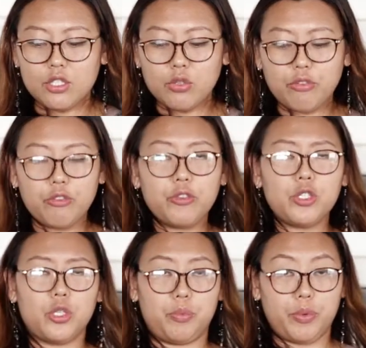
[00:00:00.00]
to
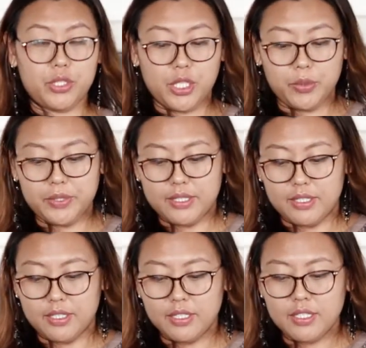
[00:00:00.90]
food
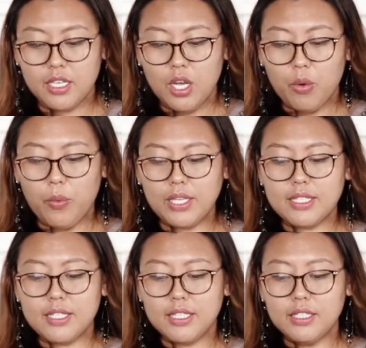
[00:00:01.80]
producers was
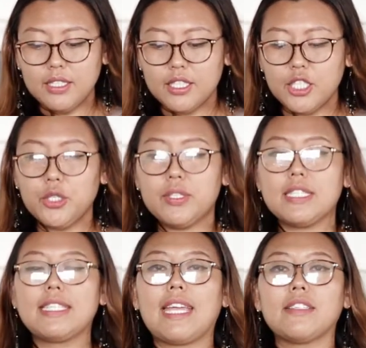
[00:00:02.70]
the new
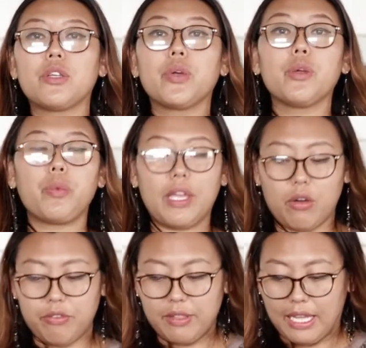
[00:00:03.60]
sedentary way
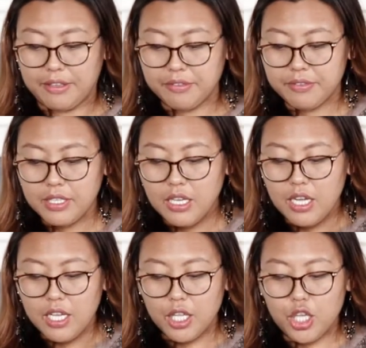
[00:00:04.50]
of life.
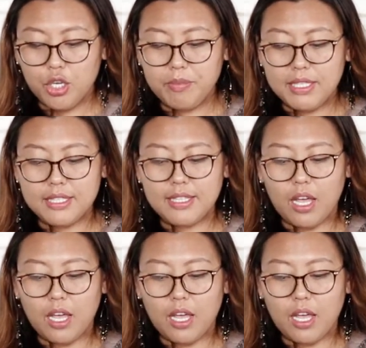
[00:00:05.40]
Humans